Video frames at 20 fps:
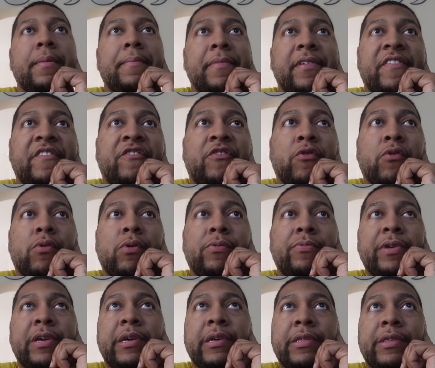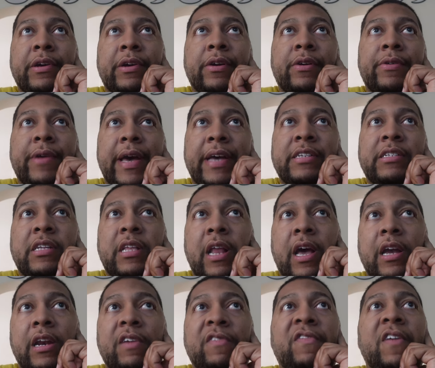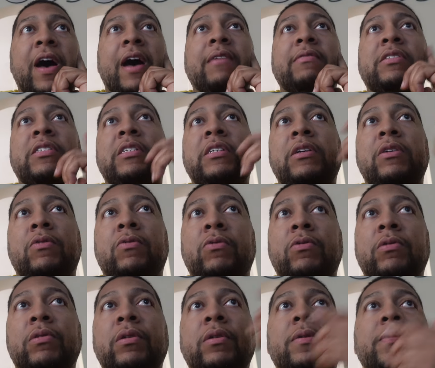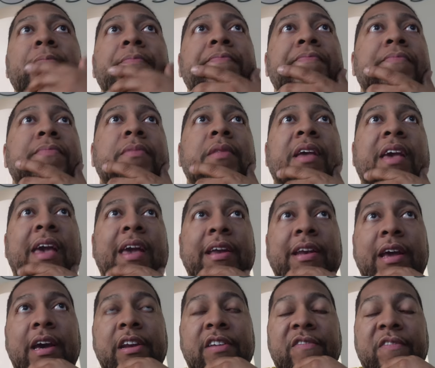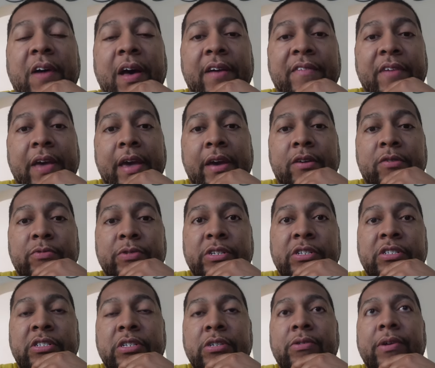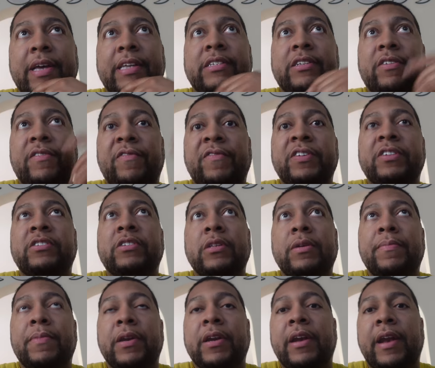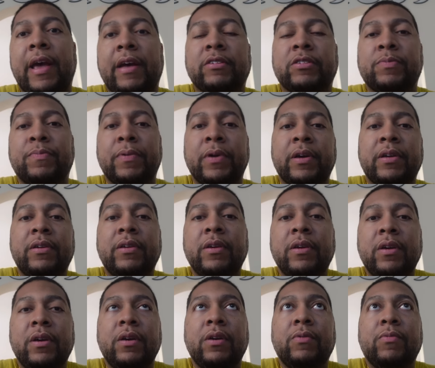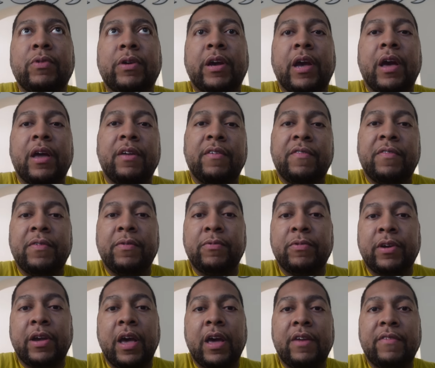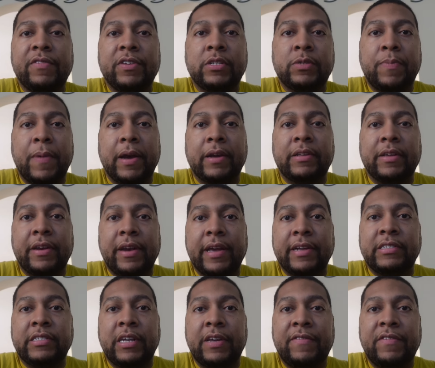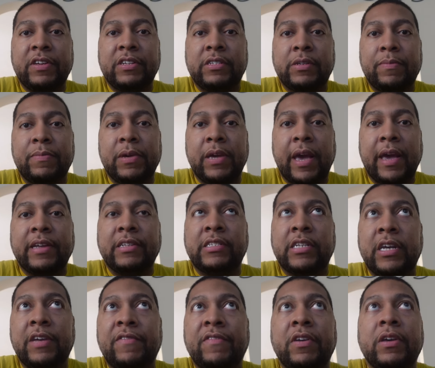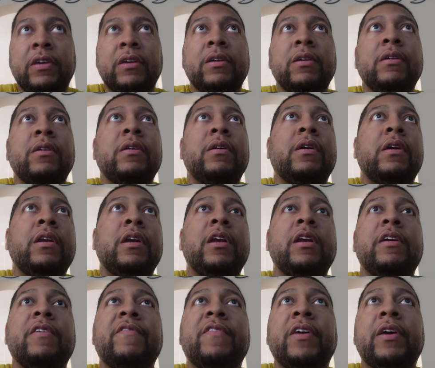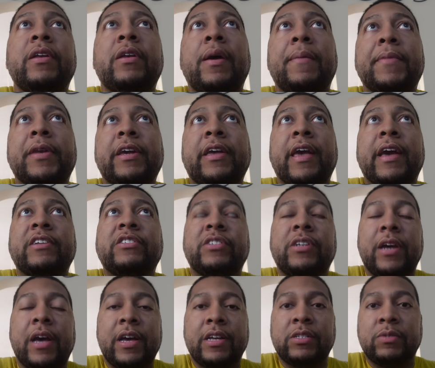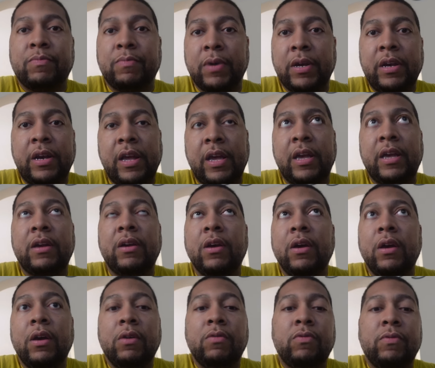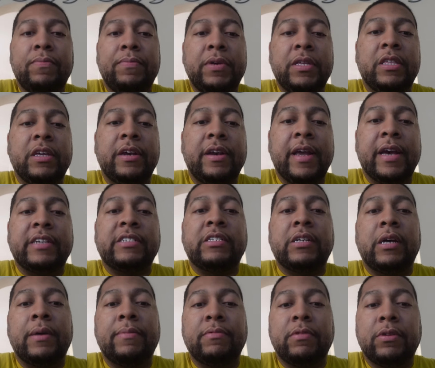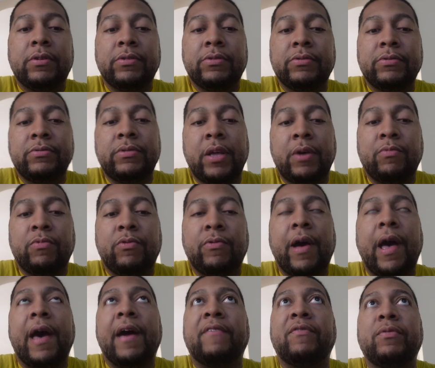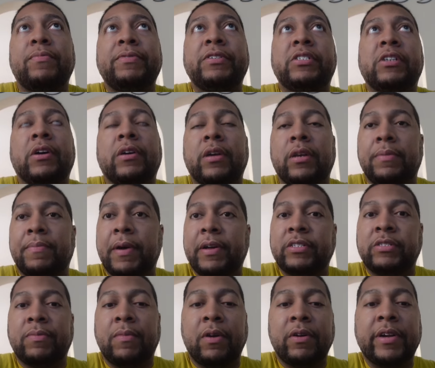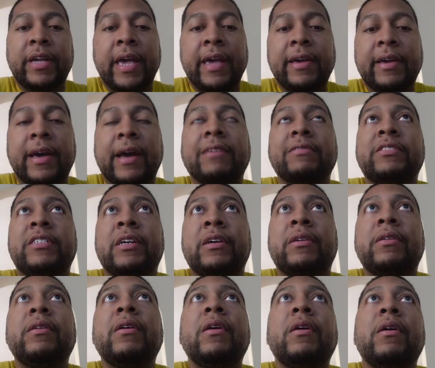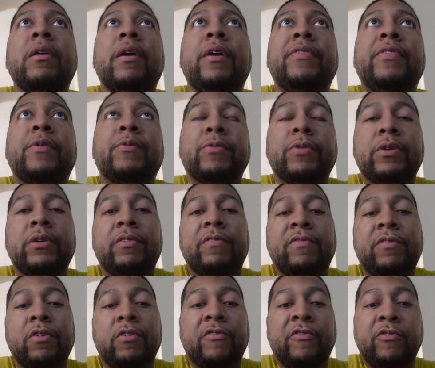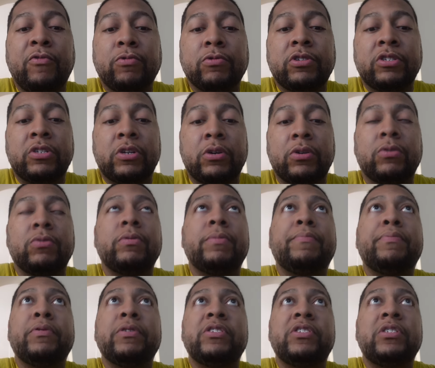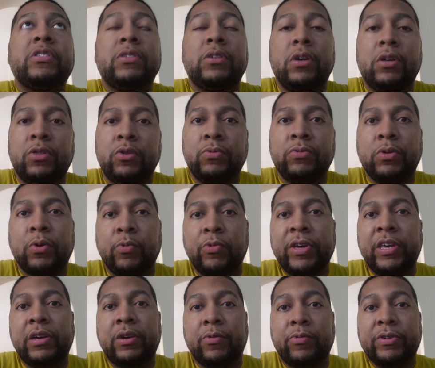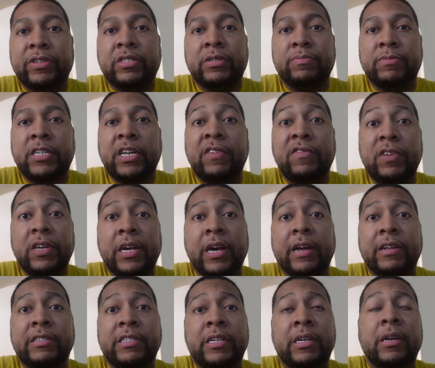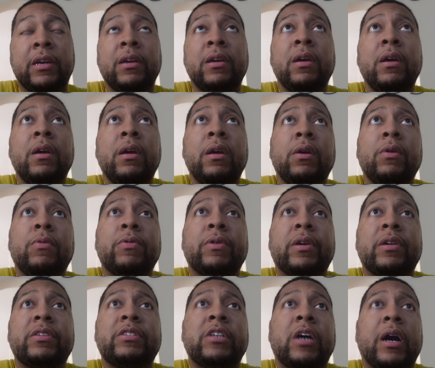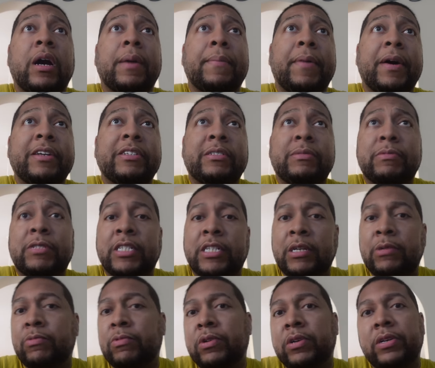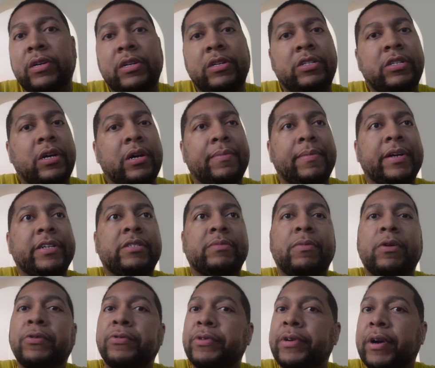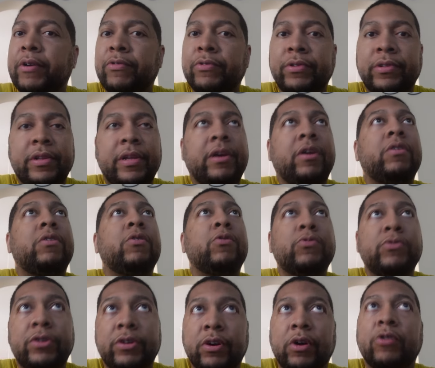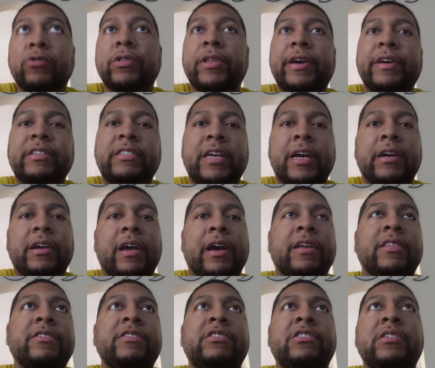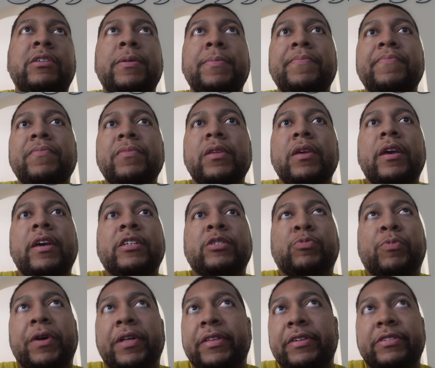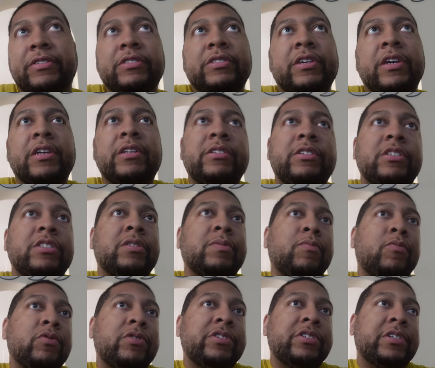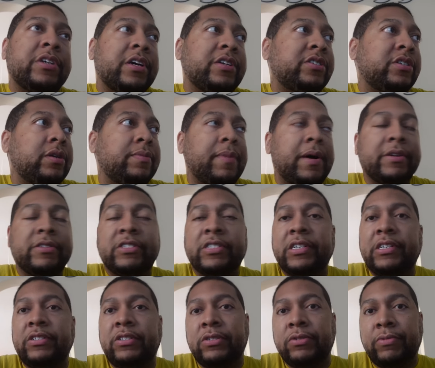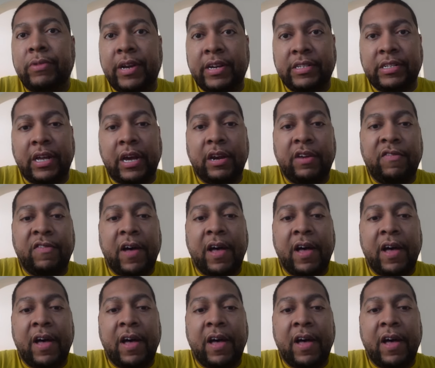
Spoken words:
before we either go S95C or A95L, which still hasn't officially been announced, but we're kind of expecting that TV to be a TV. In any event, I'm going to catch you guys Monday. Will be the next upload that we'll have. We'll be talking about some arcade content. And then we're going to go full circle and push through the week with some TV content. We're going to talk about some C1, going to talk about some older OLED technology. as well as get into some more discussion about C2 and